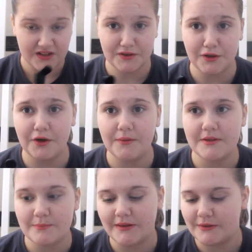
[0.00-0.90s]
A shower cream
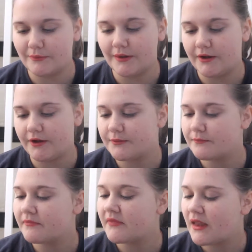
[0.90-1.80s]
that smells really good.
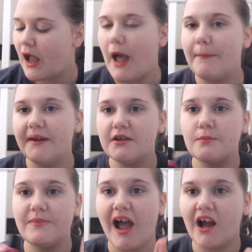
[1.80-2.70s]
I picked
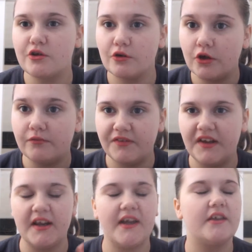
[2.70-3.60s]
up the actual
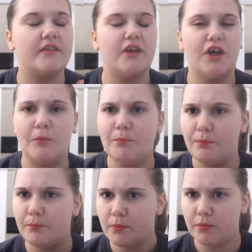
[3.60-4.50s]
Comforter, like the
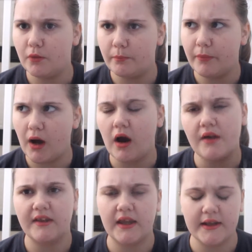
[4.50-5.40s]
bubble bar, I
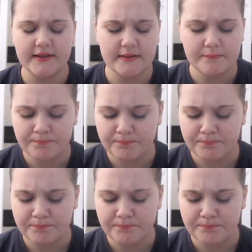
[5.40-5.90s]
think it is.